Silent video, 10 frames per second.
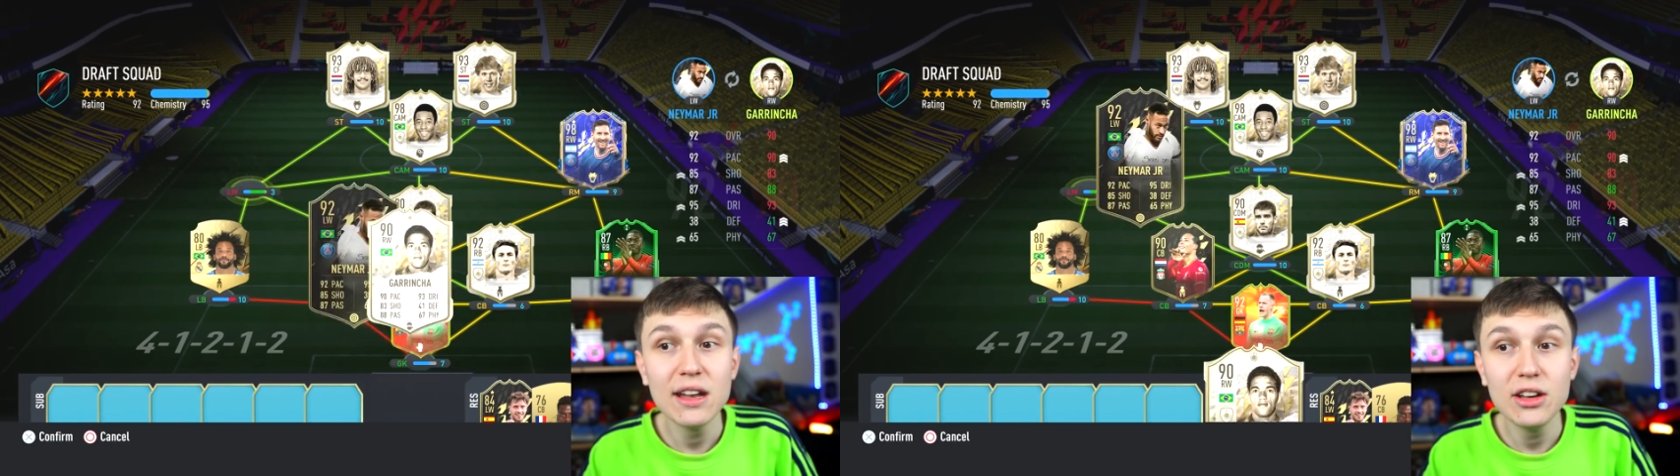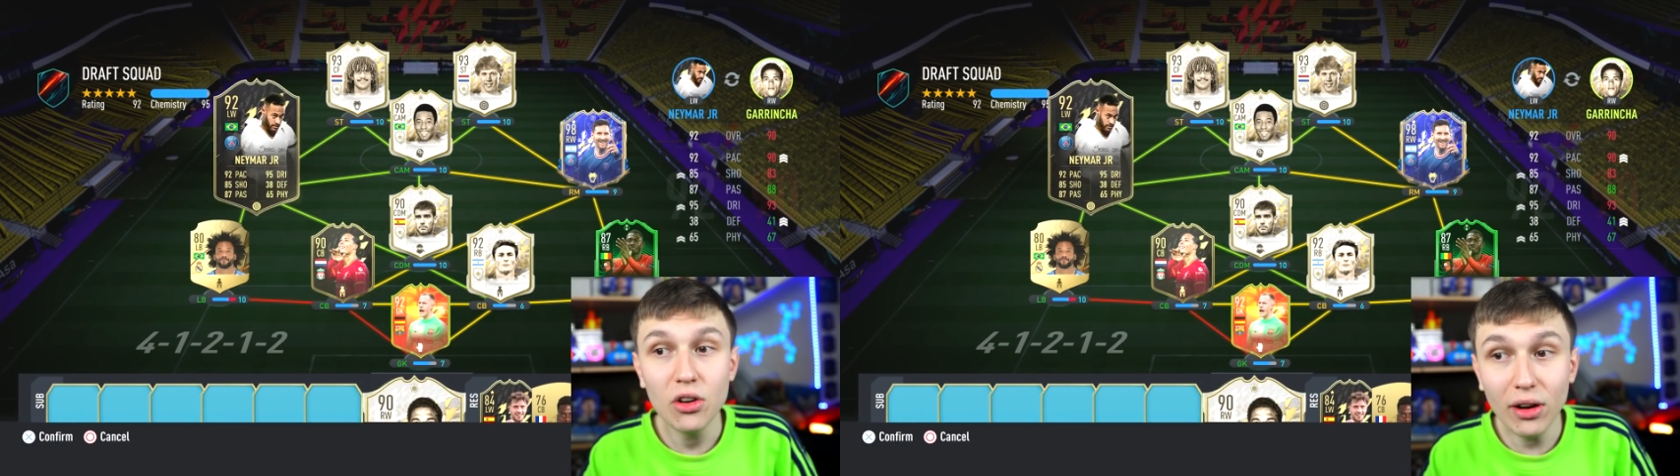
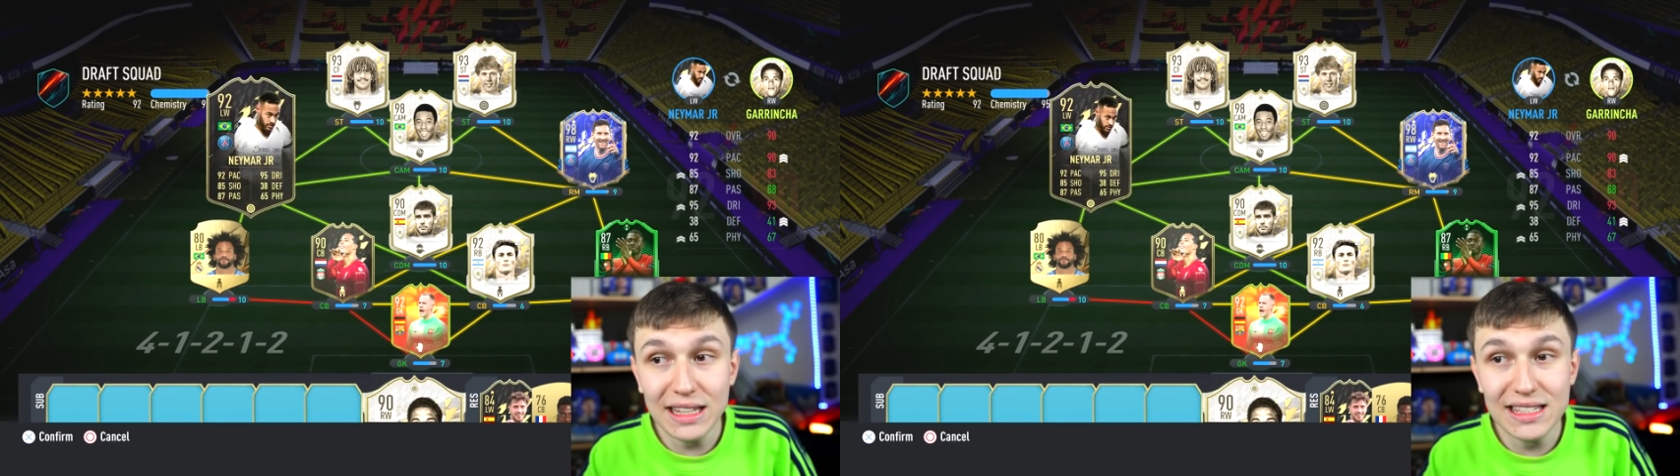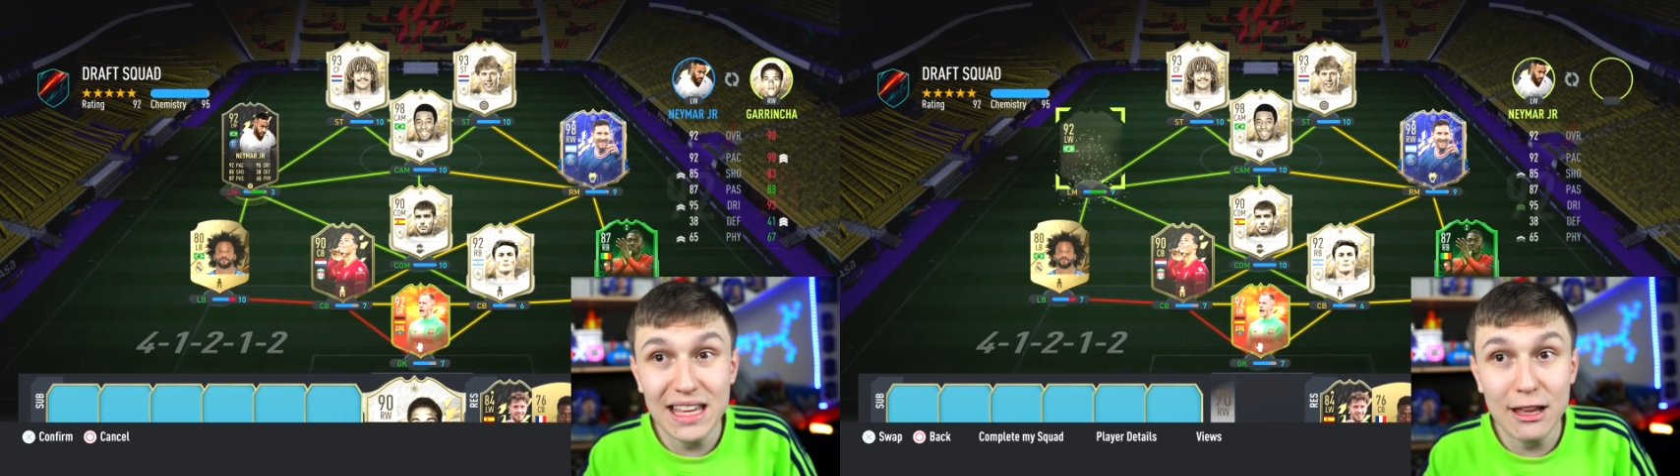
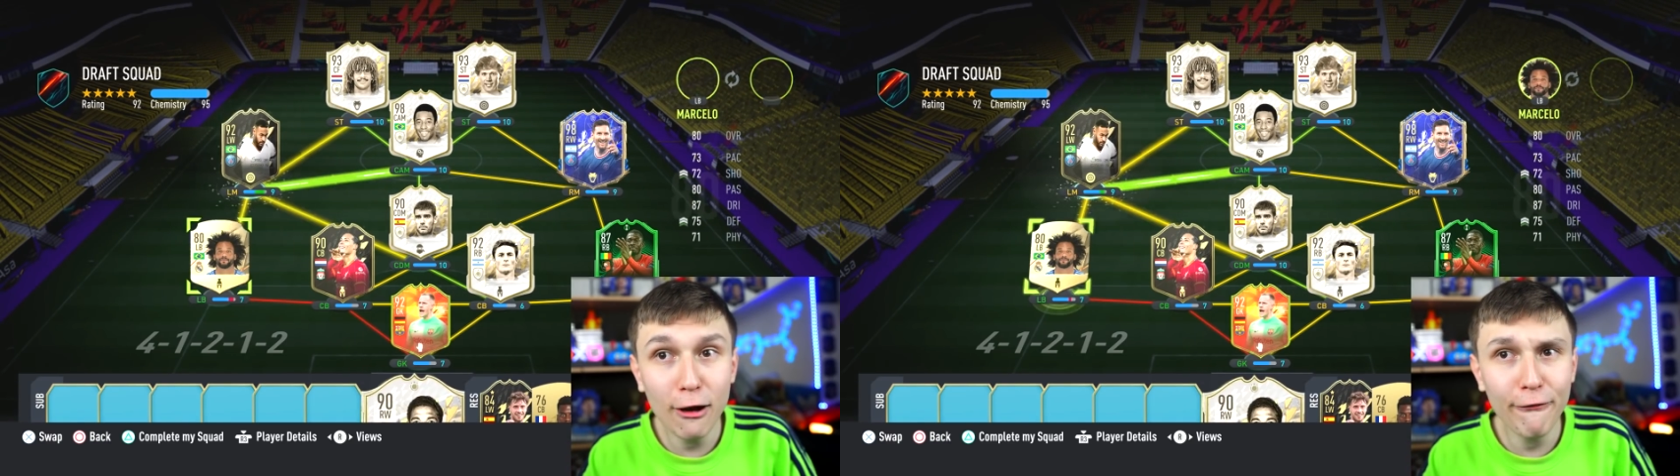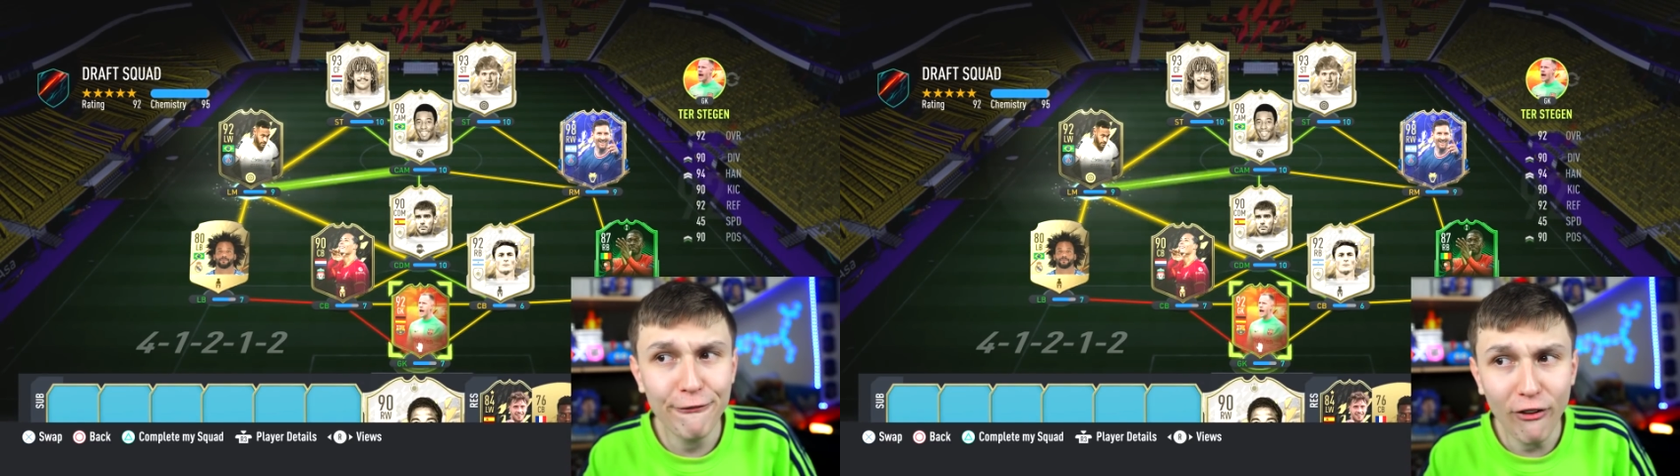
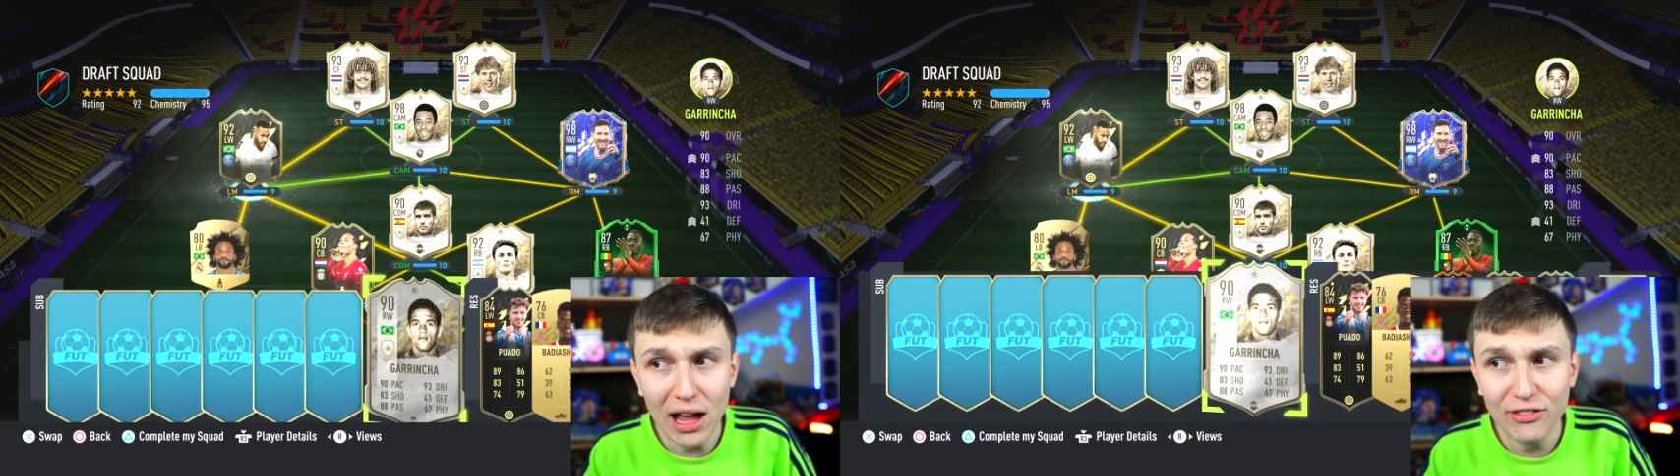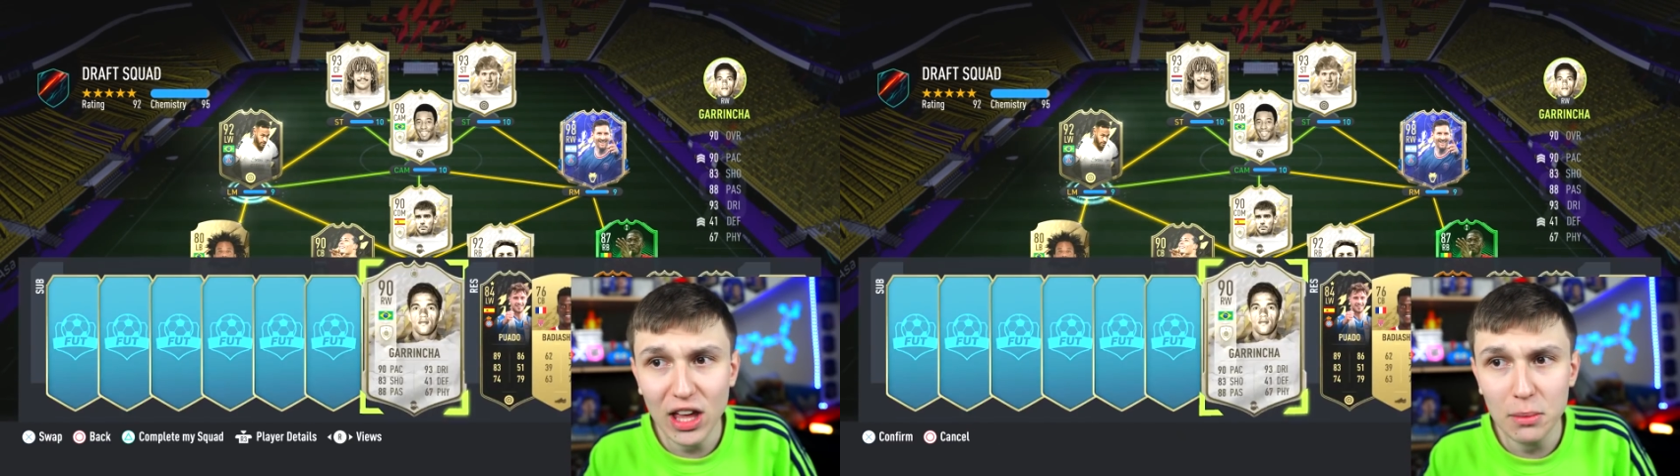
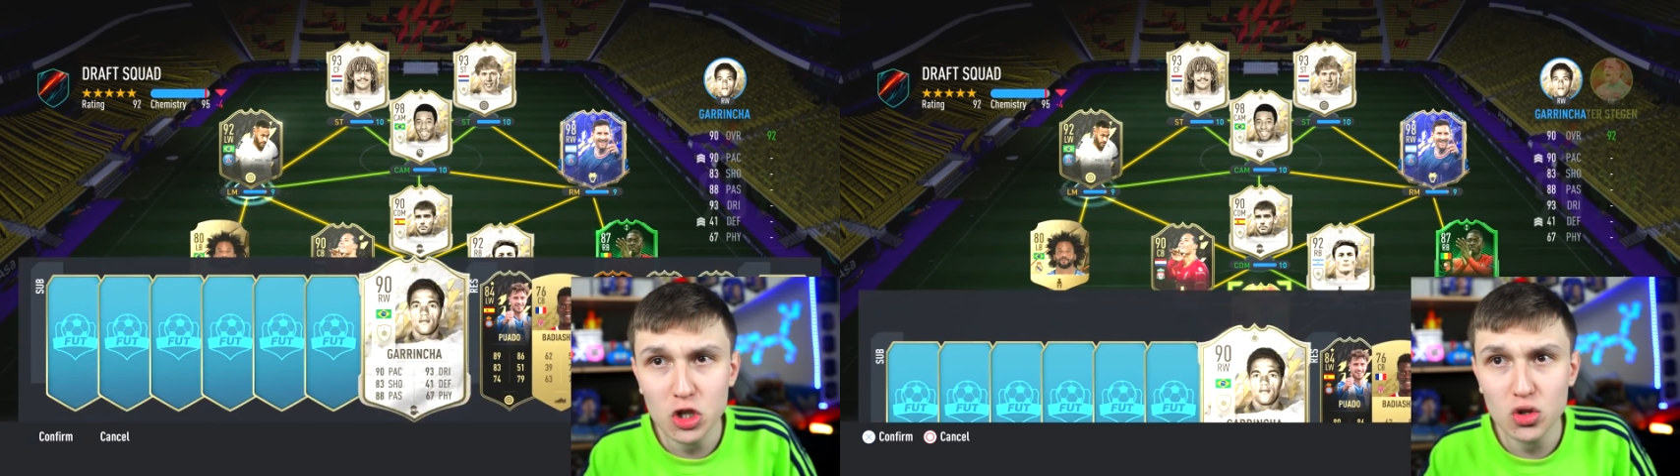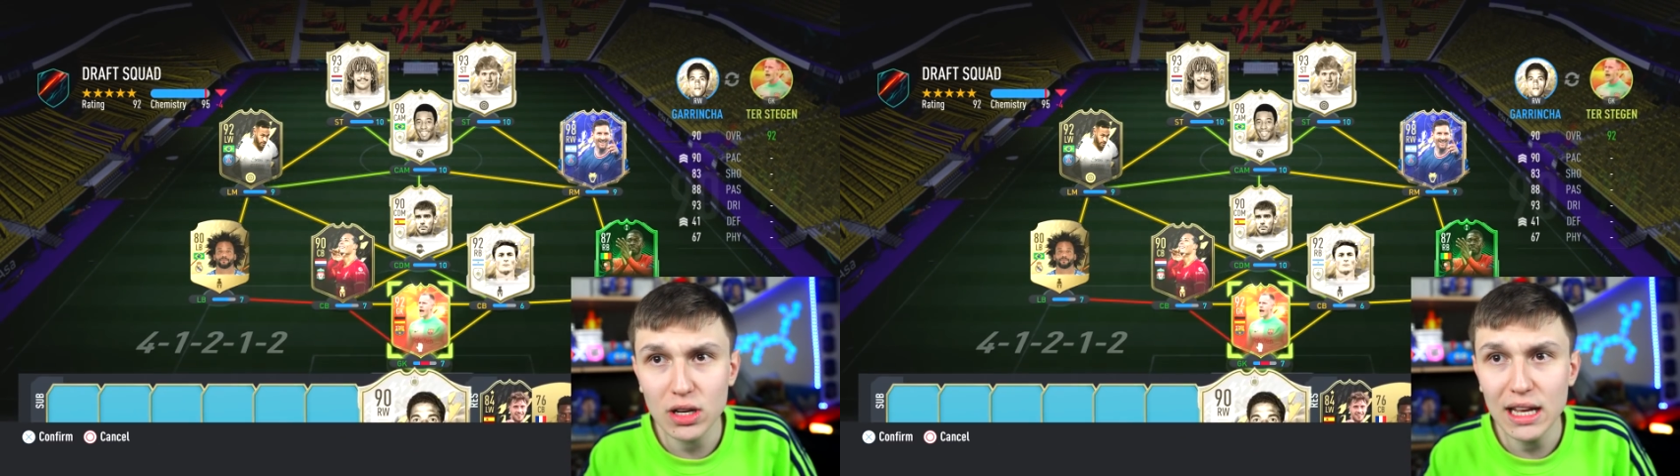95
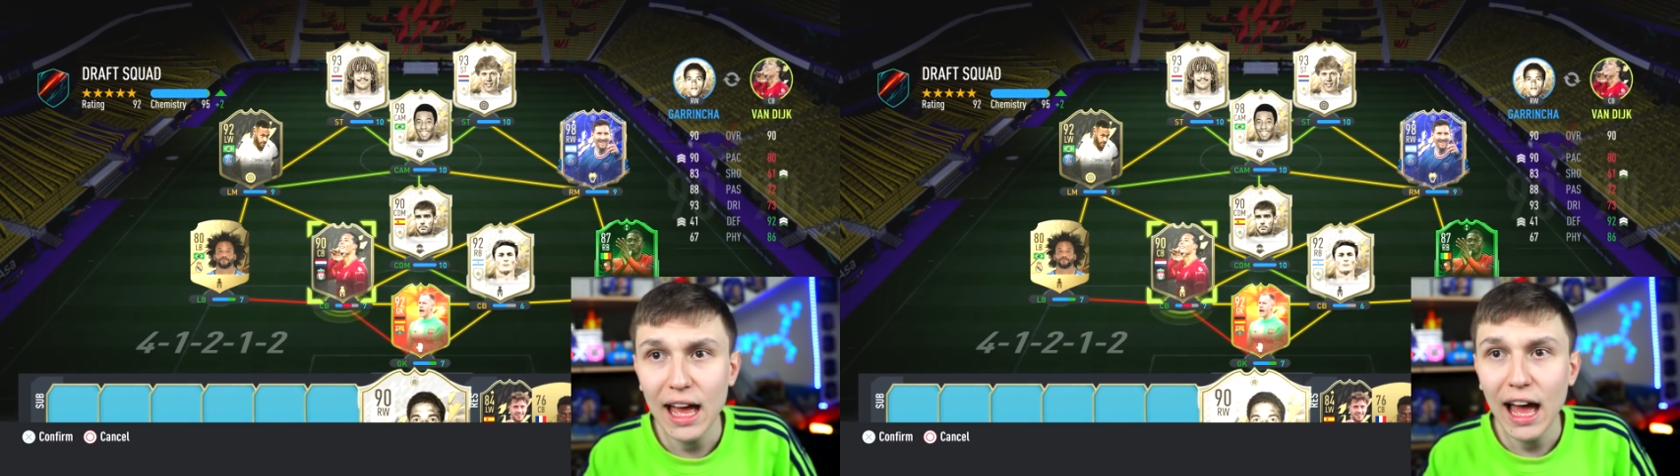chemistry.